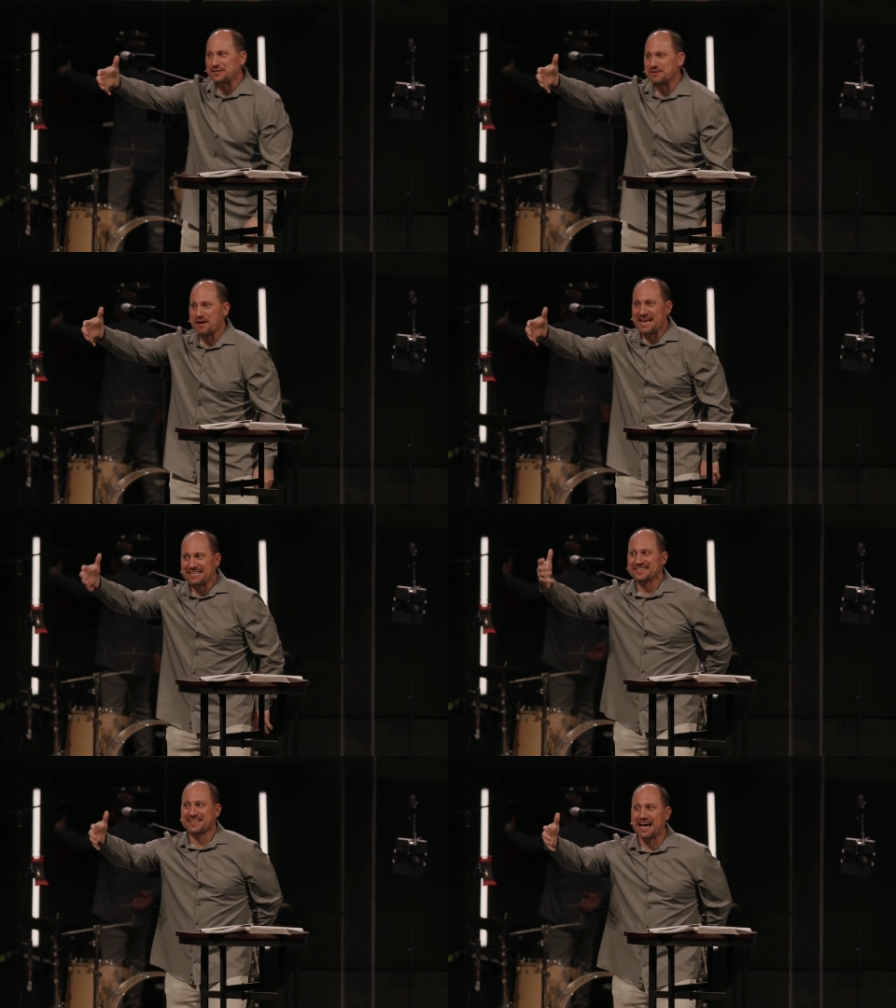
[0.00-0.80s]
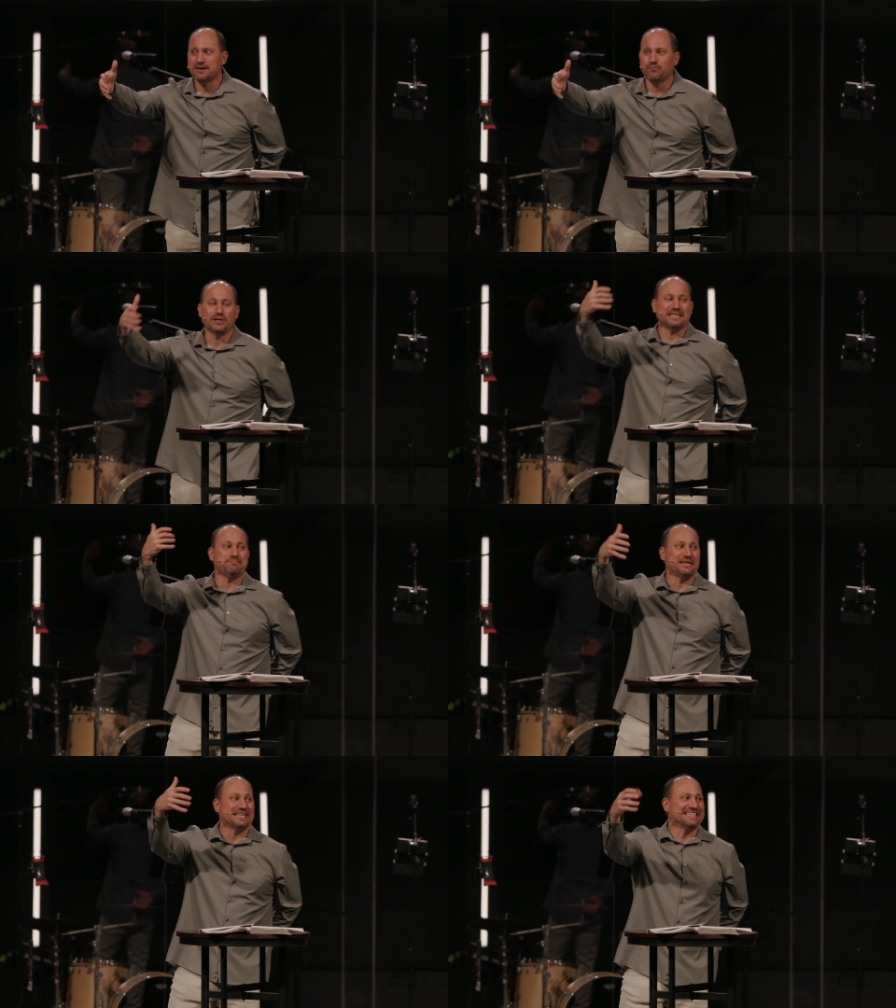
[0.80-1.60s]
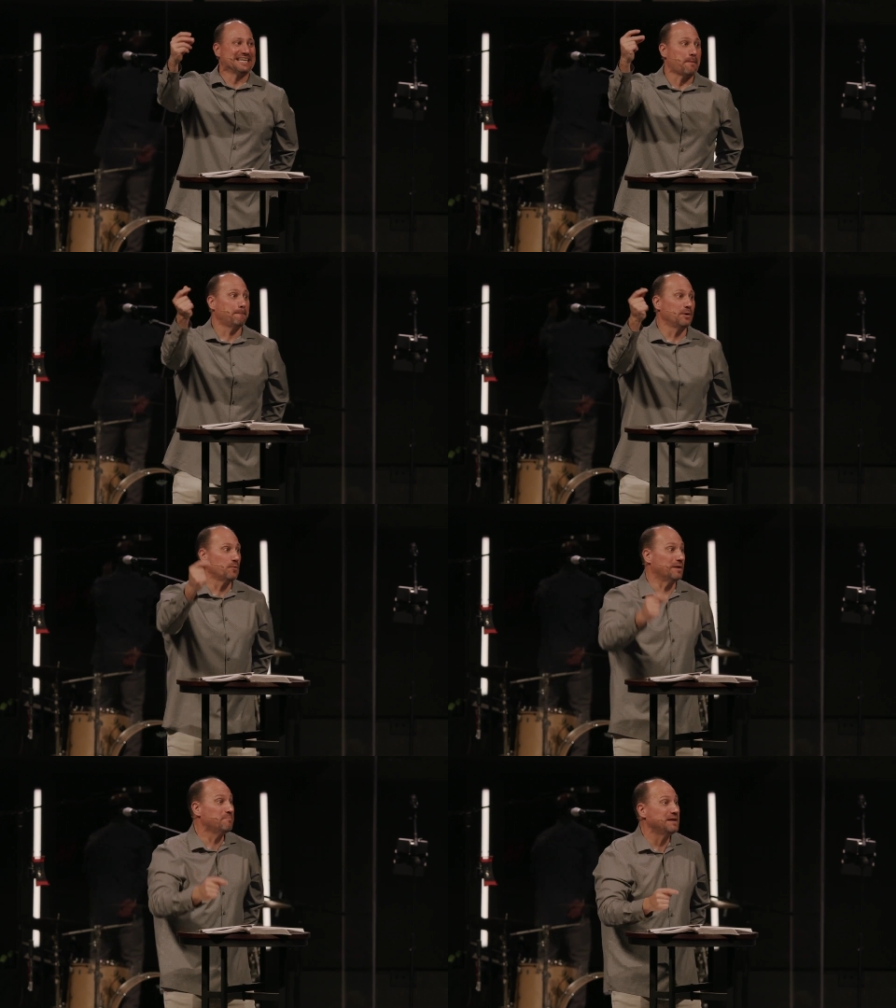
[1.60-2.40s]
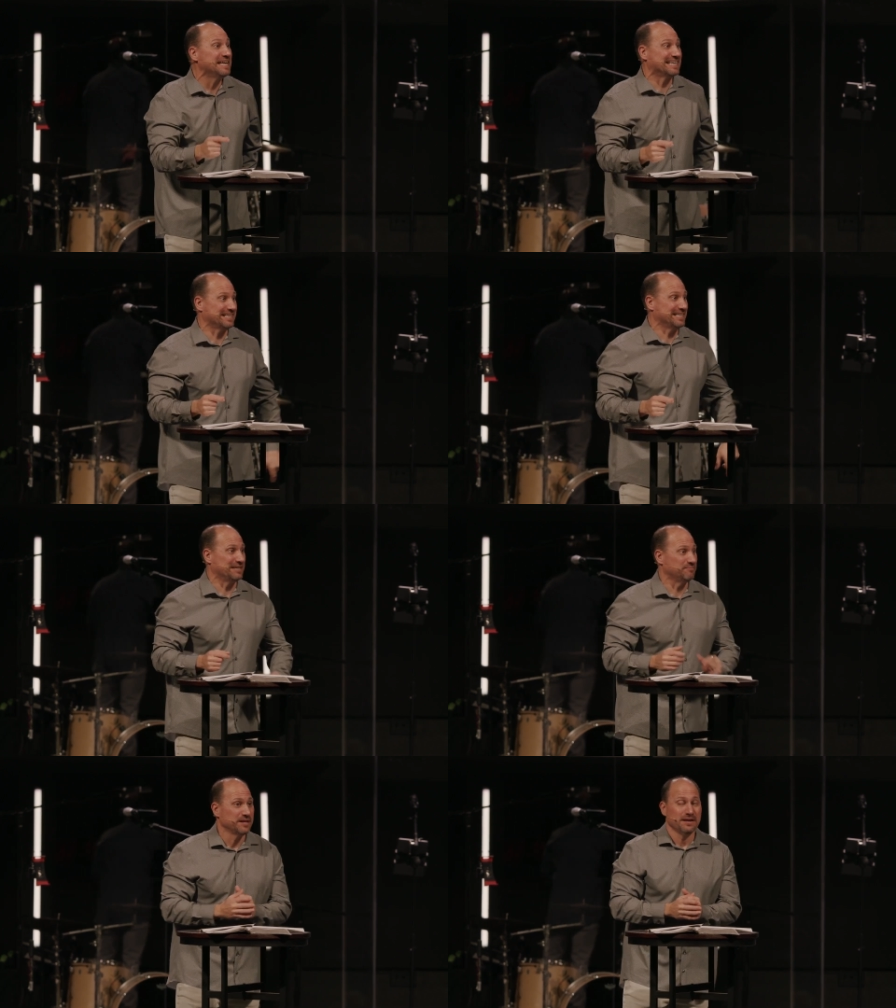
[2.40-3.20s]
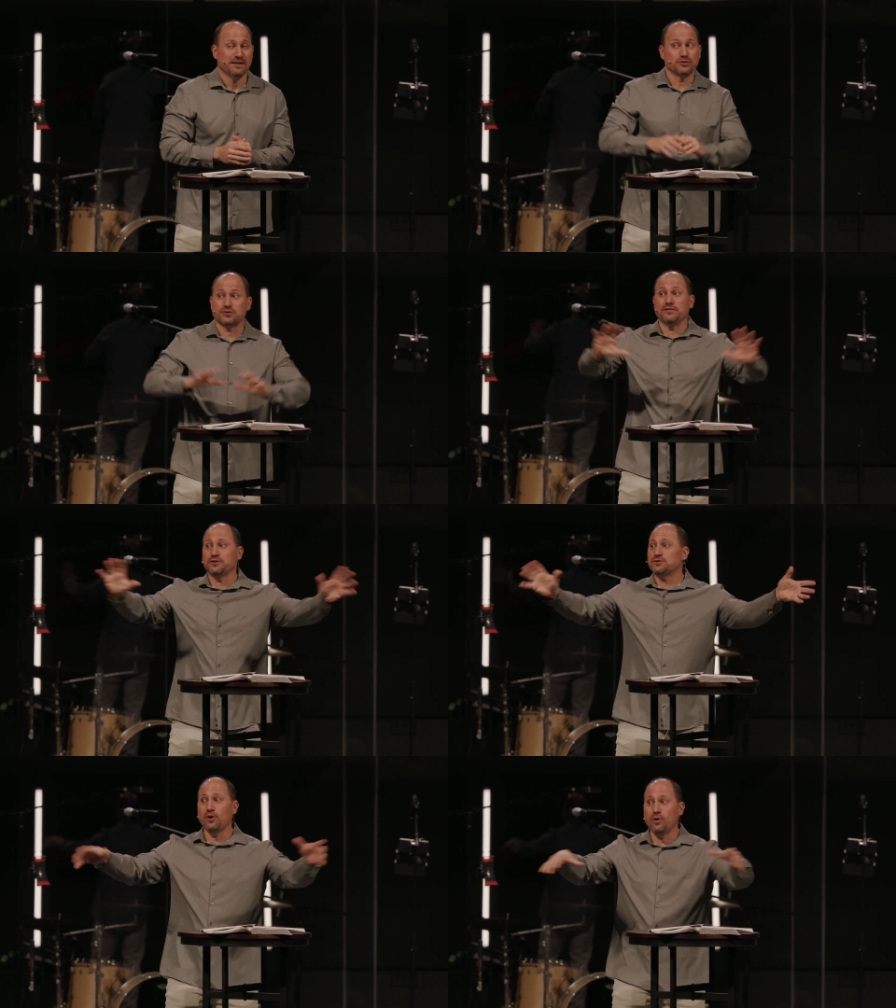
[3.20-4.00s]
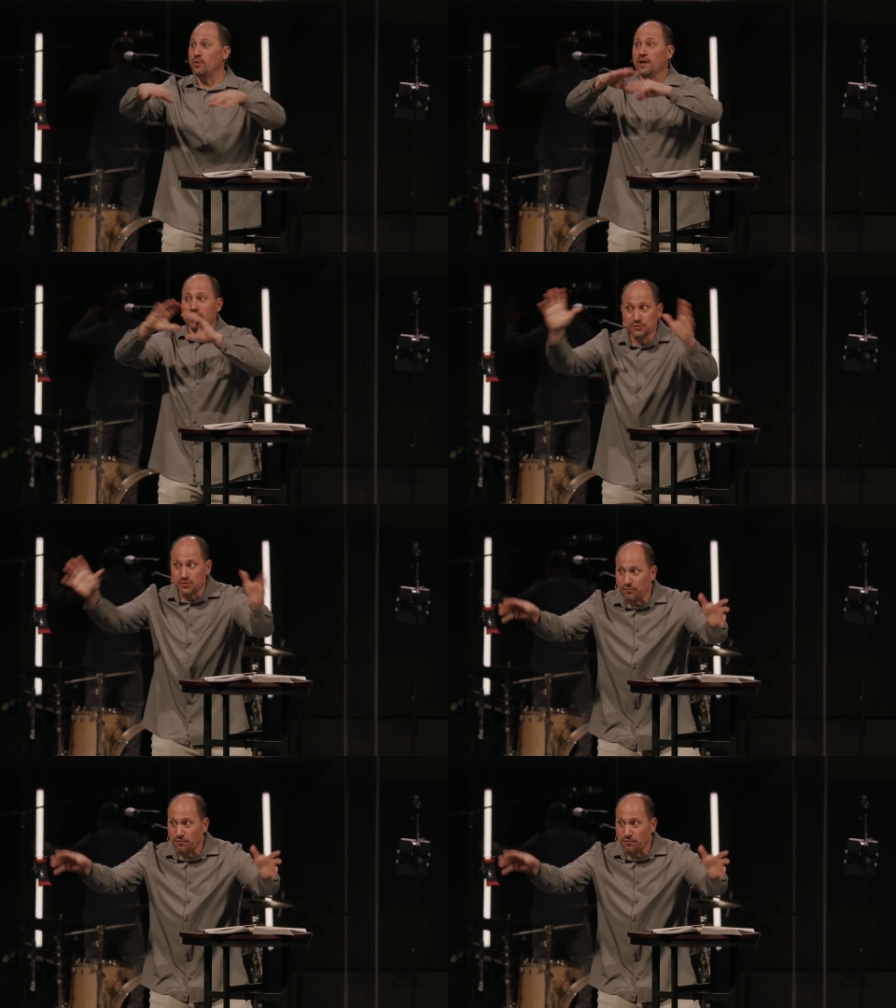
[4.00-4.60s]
the man, he says, I am willing, be clean. Boom, immediately. There's, there's, no, there's no